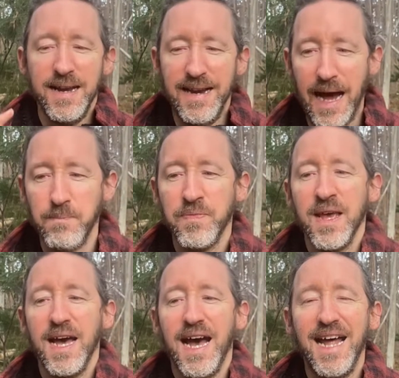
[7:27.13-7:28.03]
Now,
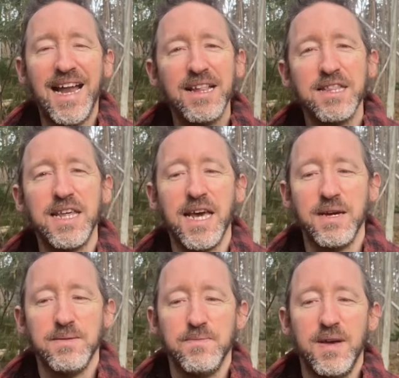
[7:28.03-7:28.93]
another
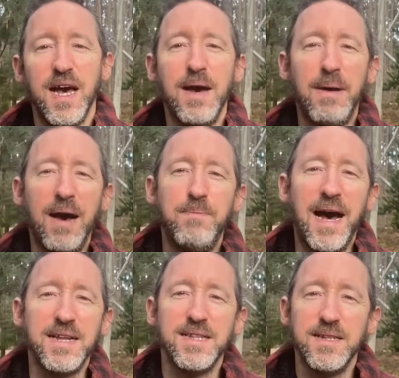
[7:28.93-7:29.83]
thing
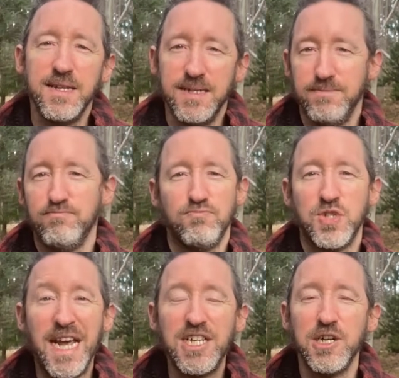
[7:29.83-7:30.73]
about
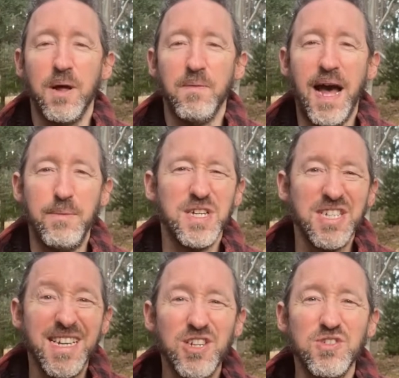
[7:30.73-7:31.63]
teaching online, which
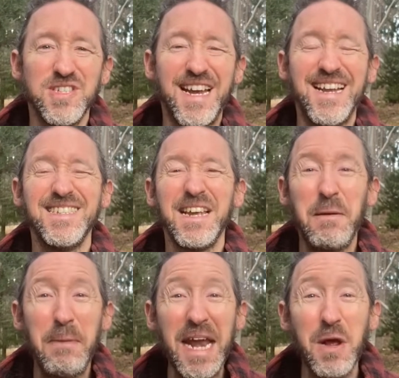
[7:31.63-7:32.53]
is interesting, is
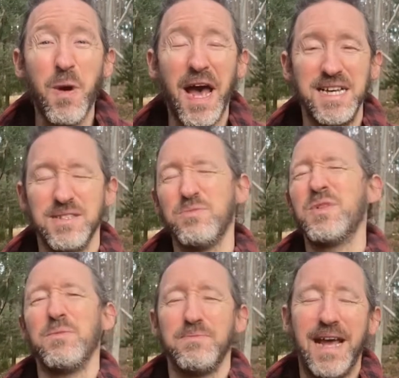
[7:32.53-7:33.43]
in many ways,
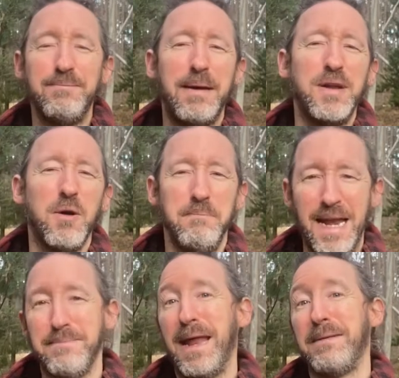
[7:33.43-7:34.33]
okay, maybe not
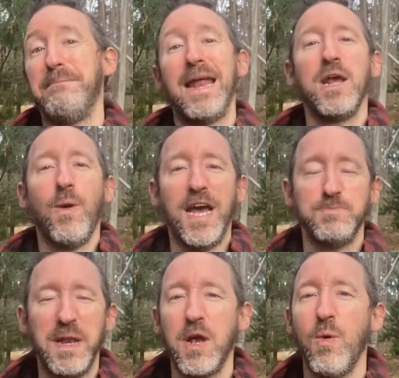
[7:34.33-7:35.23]
many ways,
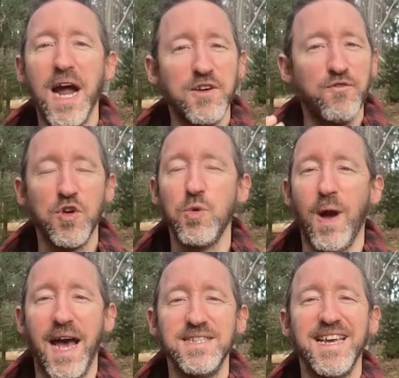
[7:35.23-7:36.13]
but in quite a few
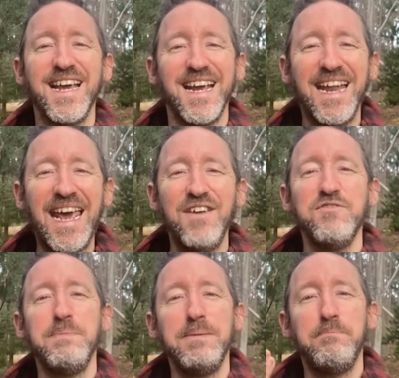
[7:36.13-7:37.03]
ways, it can
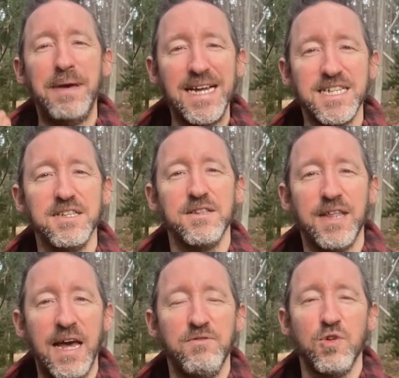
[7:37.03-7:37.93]
even be better
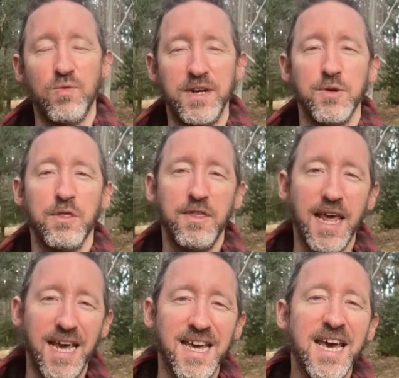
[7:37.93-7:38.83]
than the real
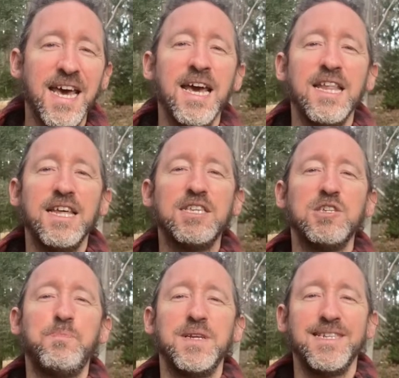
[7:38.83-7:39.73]
thing. This
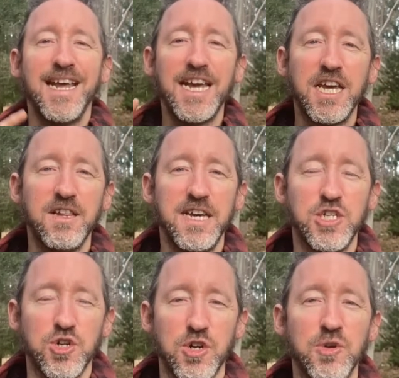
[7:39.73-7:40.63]
is particularly
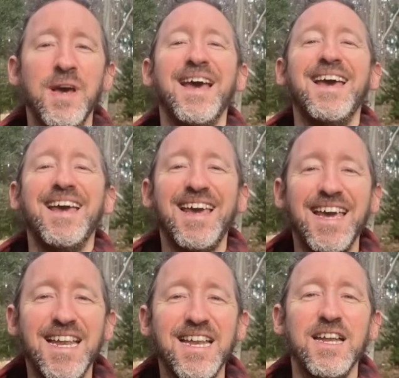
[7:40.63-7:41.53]
true
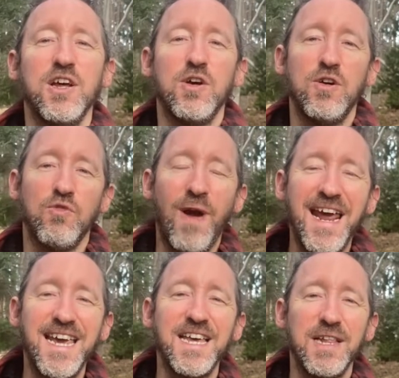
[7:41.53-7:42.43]
in
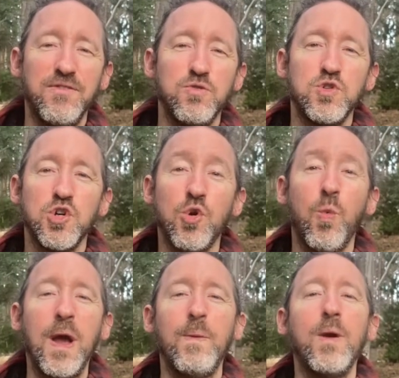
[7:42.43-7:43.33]
Reiki level 2,
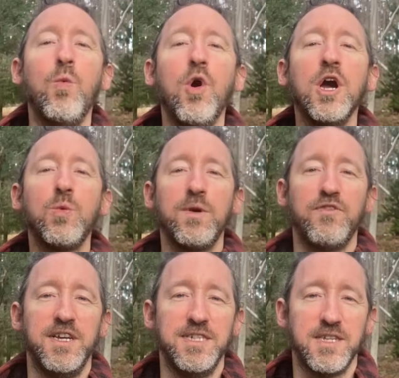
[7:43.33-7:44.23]
where we work with
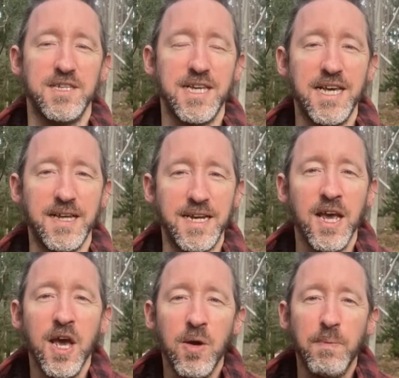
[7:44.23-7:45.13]
the distance healing,
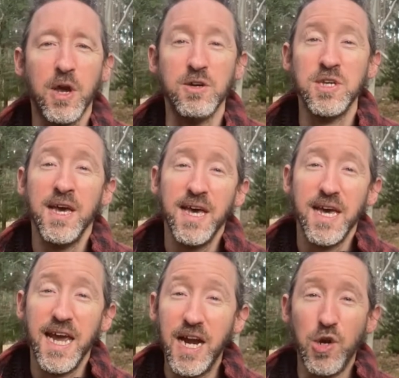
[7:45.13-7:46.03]
because
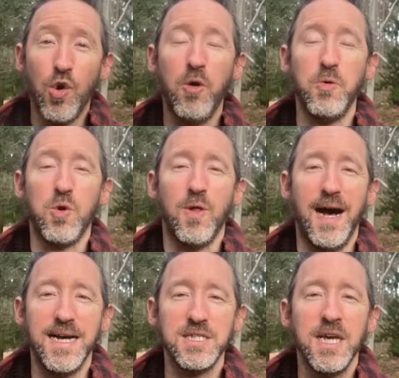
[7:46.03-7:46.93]
in a normal
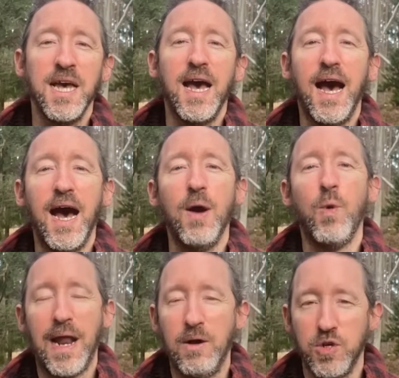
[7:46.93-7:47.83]
class,
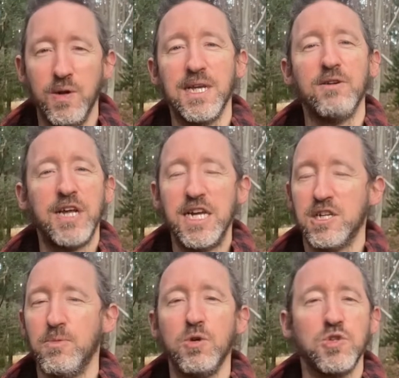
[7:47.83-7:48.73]
what I'll do is I'll teach
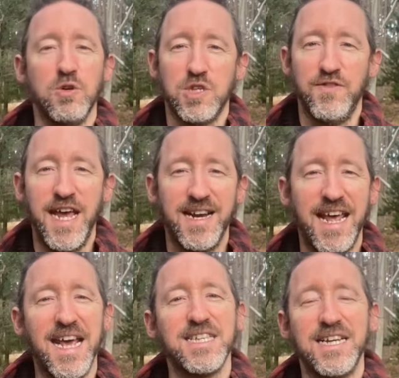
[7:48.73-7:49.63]
them all sorts of
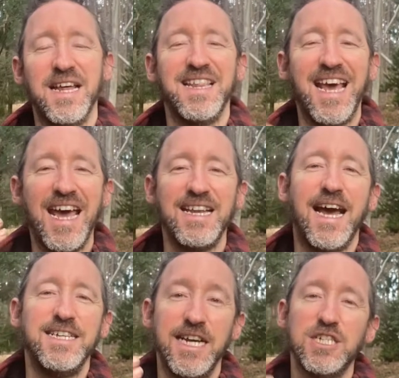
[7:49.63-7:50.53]
techniques, and at the end,
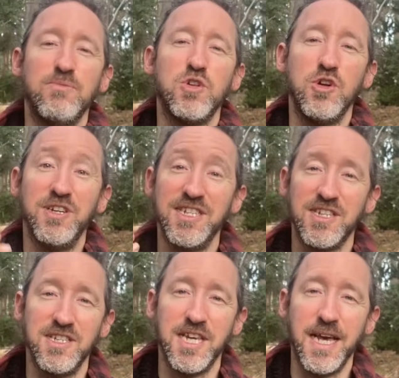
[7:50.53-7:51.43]
I teach them to do
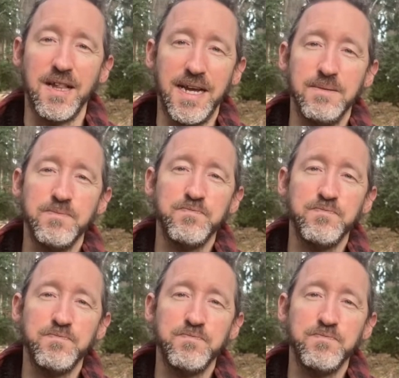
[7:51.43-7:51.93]
distance healing.